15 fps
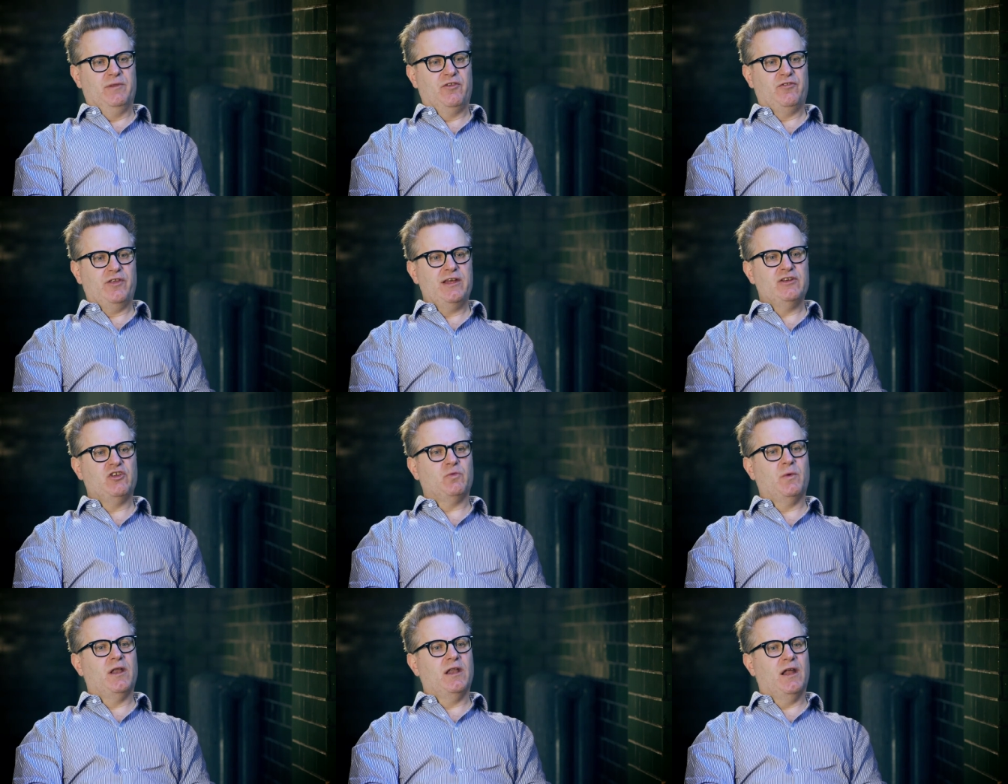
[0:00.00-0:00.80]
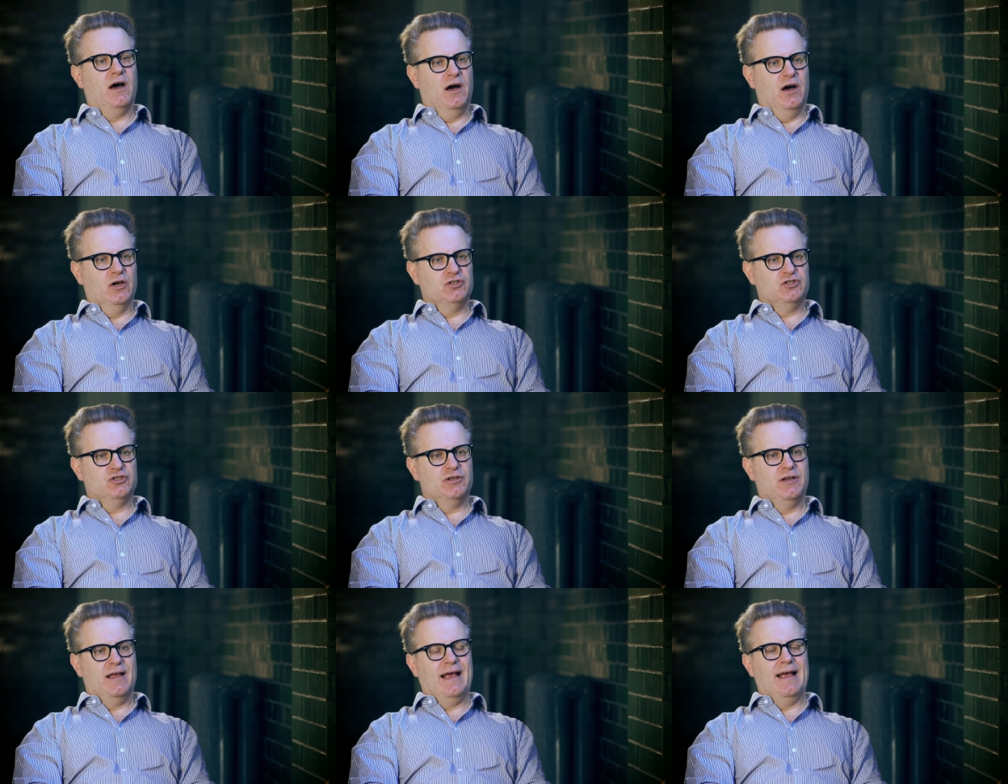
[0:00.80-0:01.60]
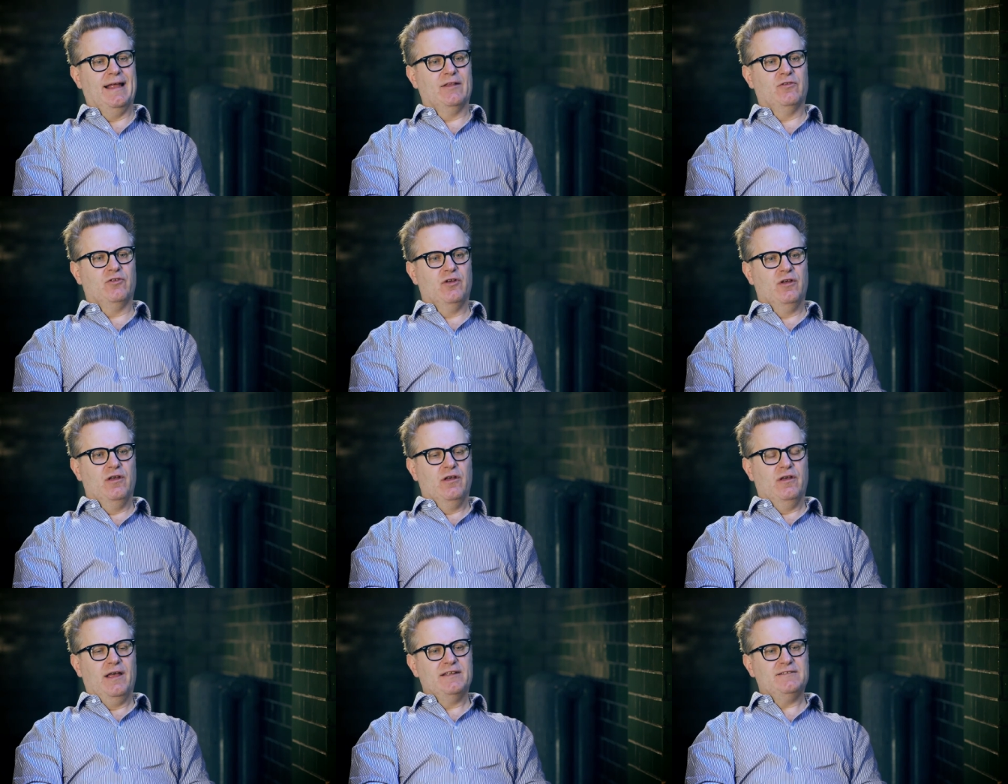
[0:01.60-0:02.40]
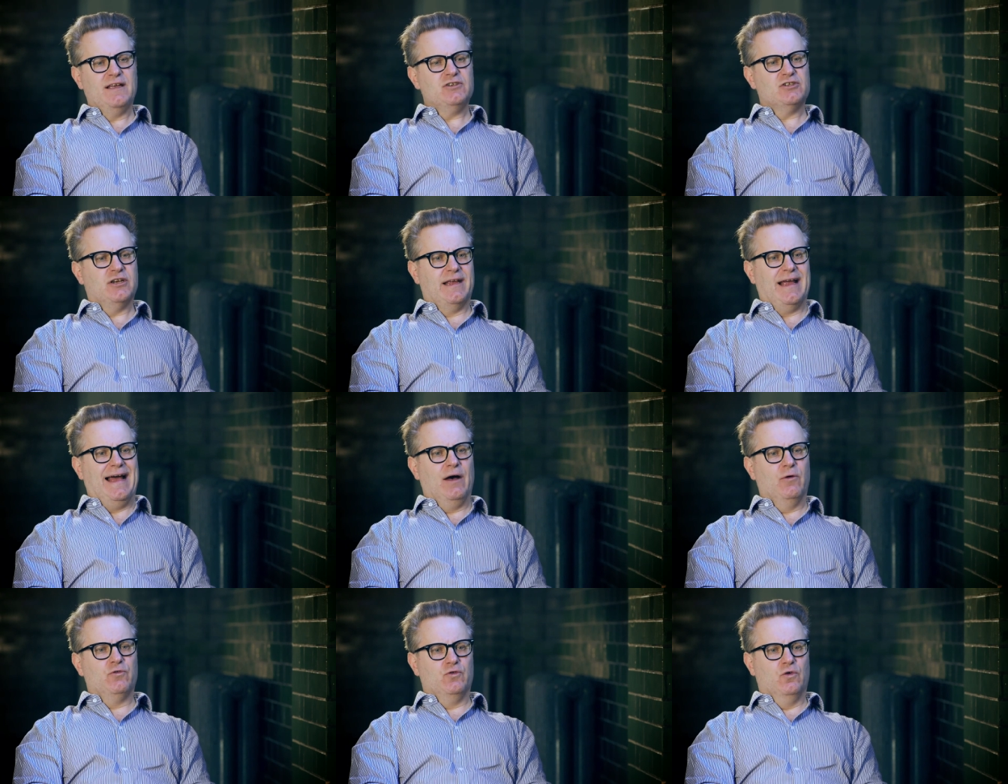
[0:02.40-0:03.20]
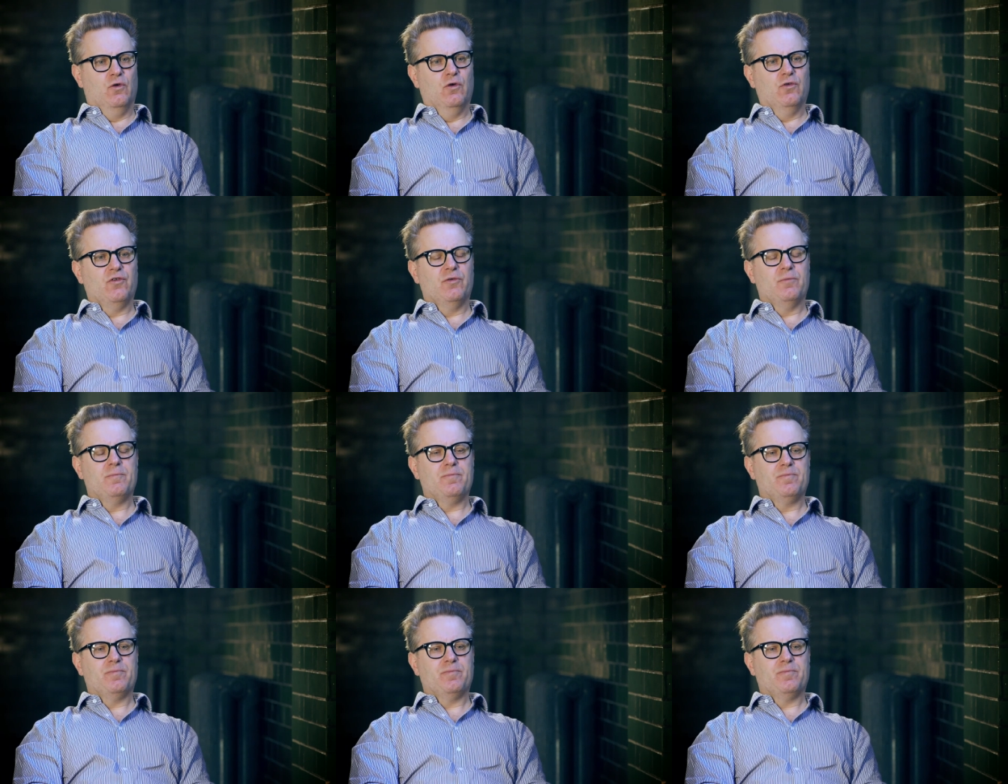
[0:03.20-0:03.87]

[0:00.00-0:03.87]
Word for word: The stages were large and essentially outdoors.